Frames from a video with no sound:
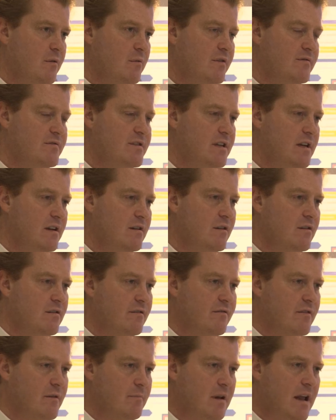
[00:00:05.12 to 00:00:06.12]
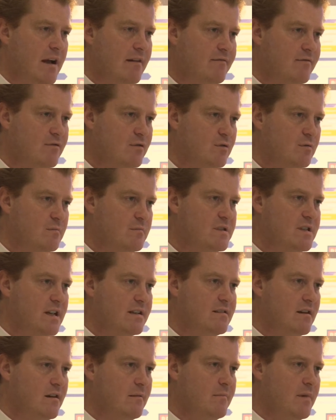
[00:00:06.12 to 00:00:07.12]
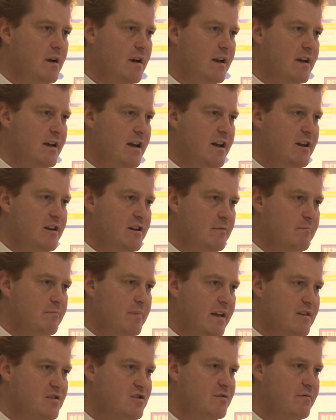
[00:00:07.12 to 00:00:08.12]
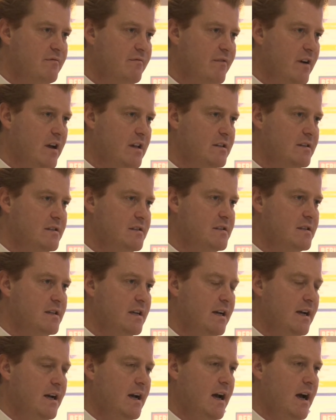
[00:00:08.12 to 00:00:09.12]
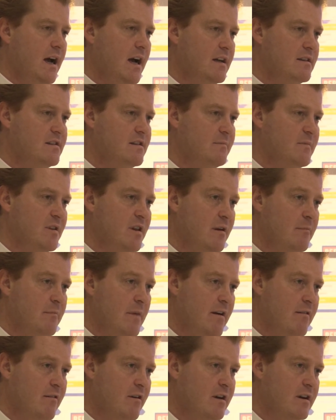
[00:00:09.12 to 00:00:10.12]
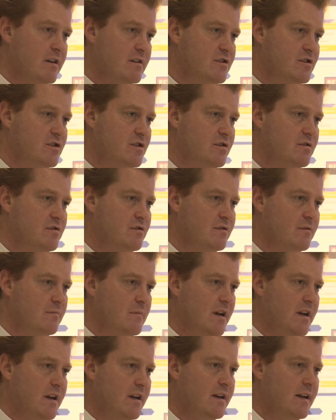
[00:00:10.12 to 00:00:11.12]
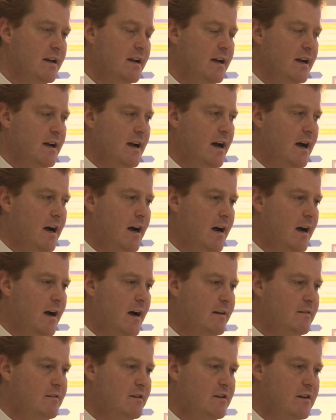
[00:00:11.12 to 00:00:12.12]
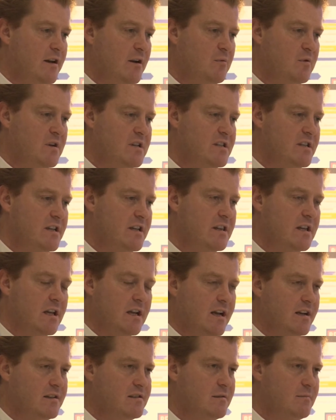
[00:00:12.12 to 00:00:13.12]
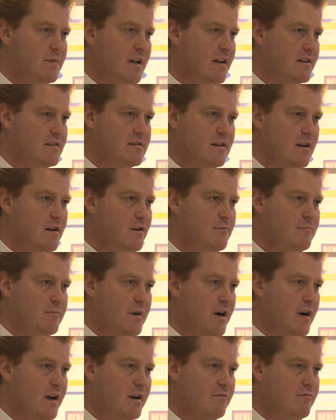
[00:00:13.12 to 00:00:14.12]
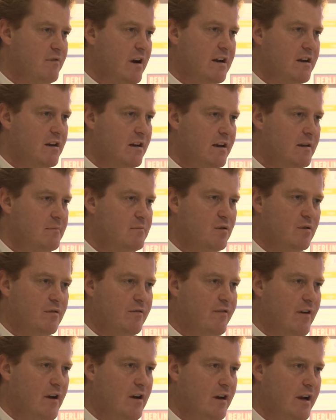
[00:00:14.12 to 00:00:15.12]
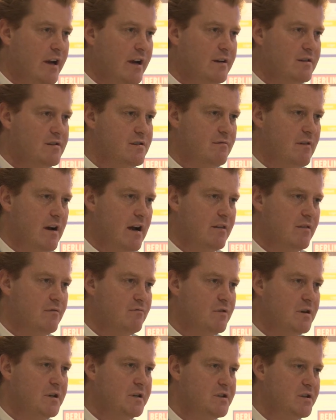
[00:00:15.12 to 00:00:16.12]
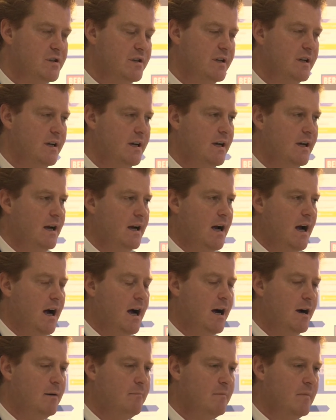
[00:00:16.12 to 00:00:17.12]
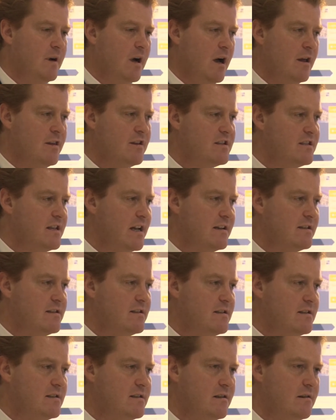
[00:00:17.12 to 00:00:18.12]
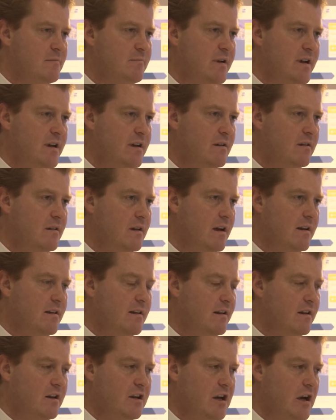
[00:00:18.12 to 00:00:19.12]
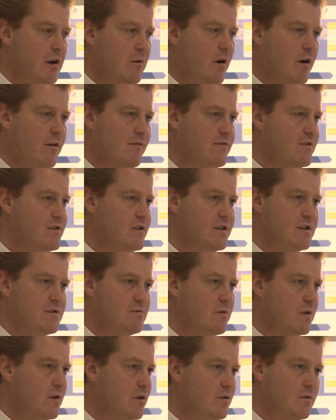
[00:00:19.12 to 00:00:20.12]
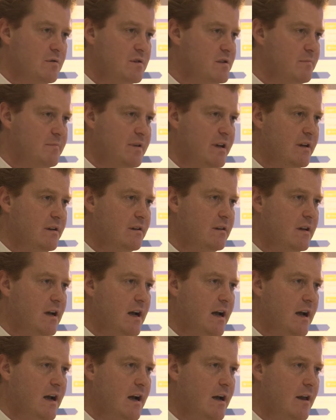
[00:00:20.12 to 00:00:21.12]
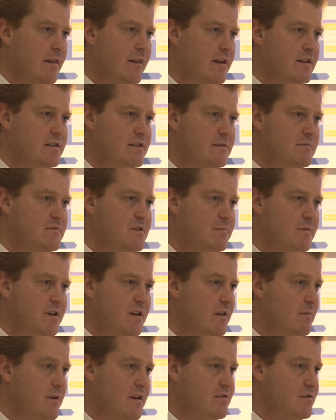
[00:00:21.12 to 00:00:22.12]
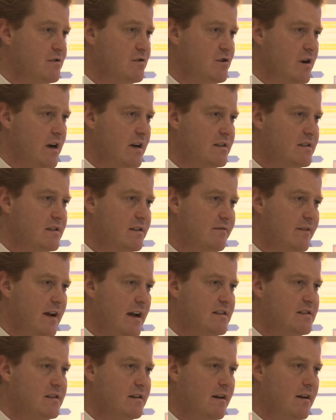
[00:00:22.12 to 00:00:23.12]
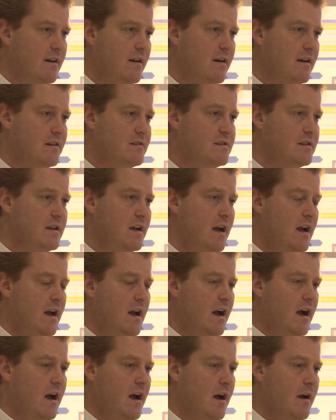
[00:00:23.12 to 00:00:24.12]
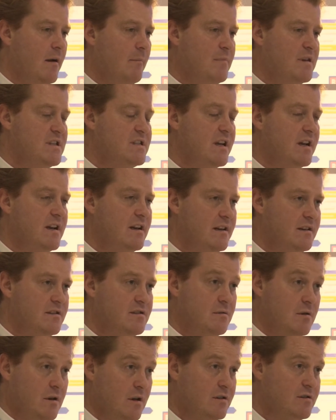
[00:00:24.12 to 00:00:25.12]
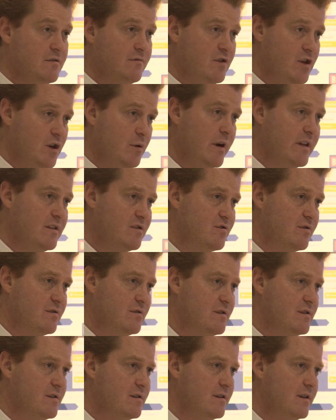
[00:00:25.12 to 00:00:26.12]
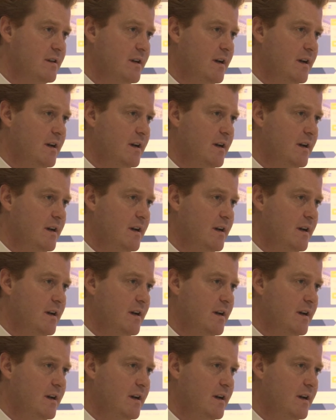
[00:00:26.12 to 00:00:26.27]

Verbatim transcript: we've seen a lot of the platforms set up by Canadian pension funds, uh, some of the American institutional money, uh, and you know, we're seeing the likes of Blackstone buying regularly portfolios around the region. Um, other sectors that appeal, I think, you know, offices will always appeal. Uh, they seem to be the most attractive asset class, uh, particularly to a lot of new entrants.